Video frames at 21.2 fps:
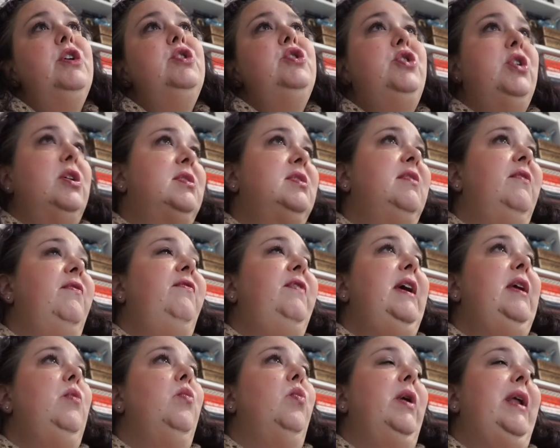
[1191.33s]
just to
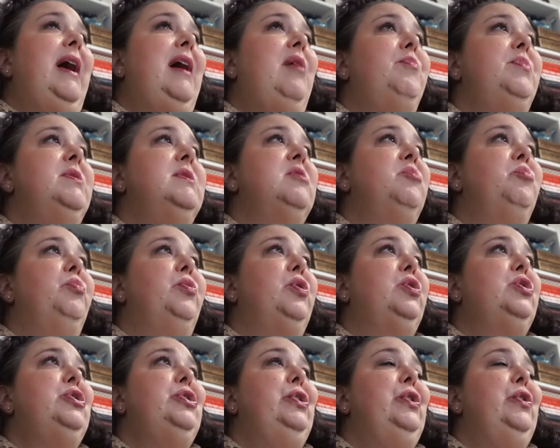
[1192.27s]
fit what happens in
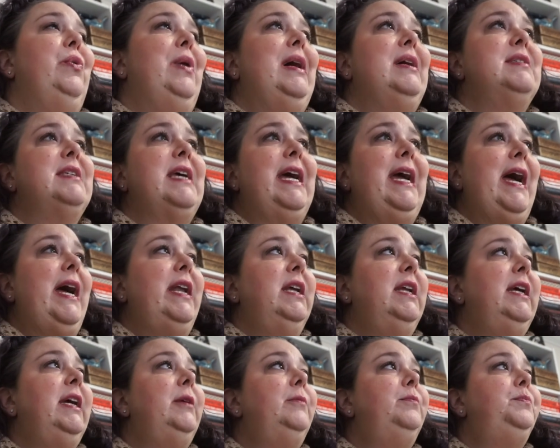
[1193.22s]
book two as I
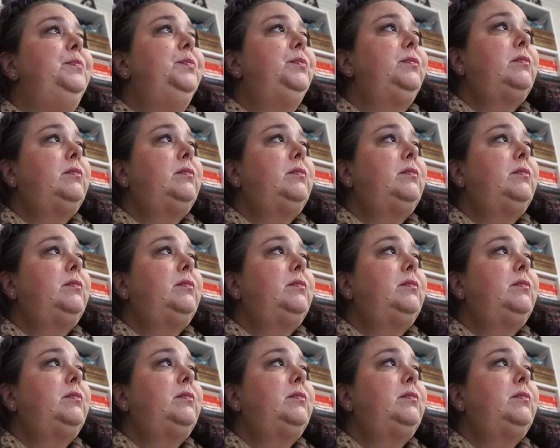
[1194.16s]
edit it.